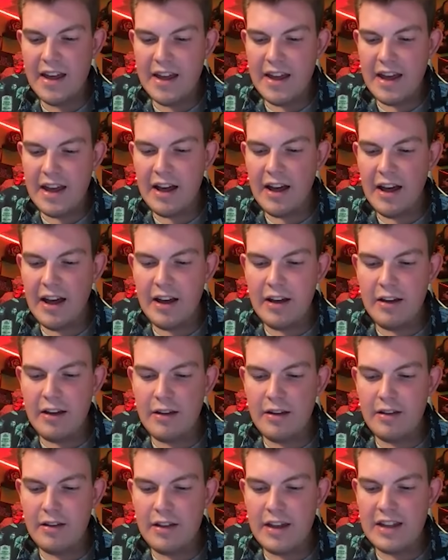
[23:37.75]
Uh,
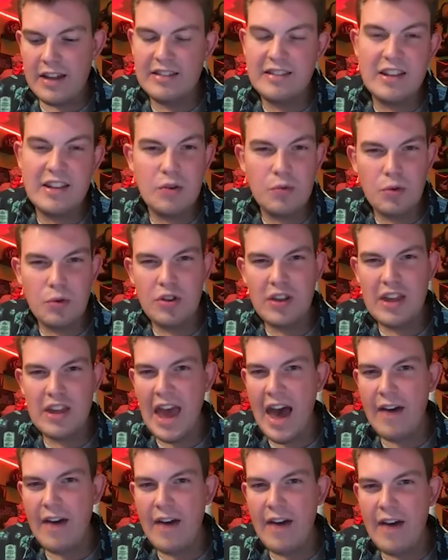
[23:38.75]
it didn't really
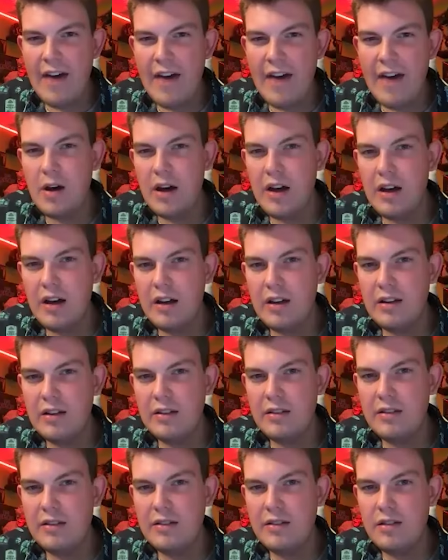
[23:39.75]
have a uh,
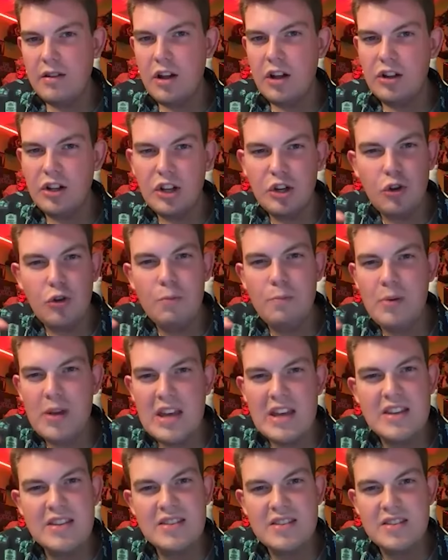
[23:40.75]
a little
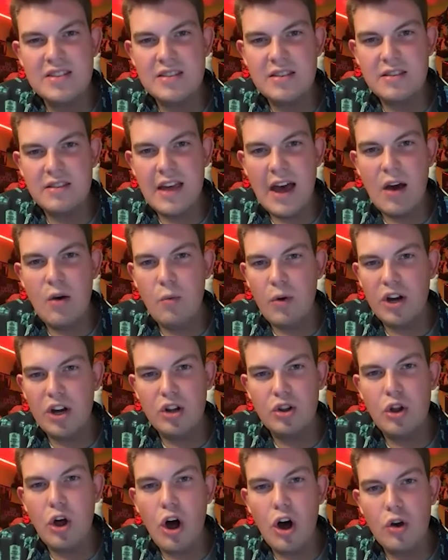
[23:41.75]
piece that went
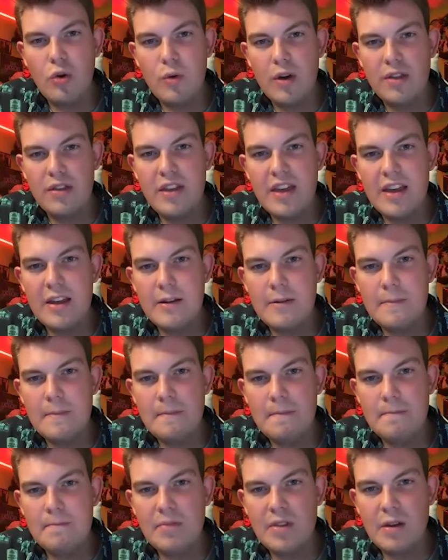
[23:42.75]
along with it,
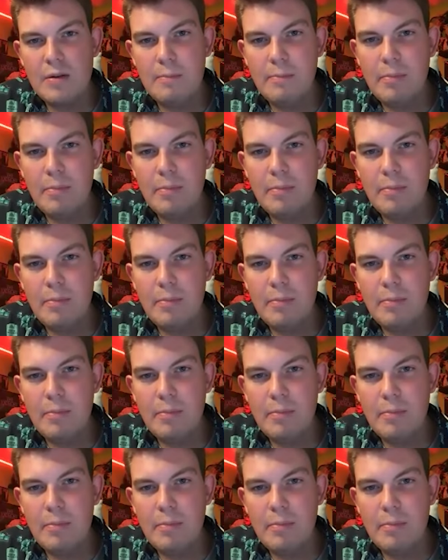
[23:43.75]
mm-hmm.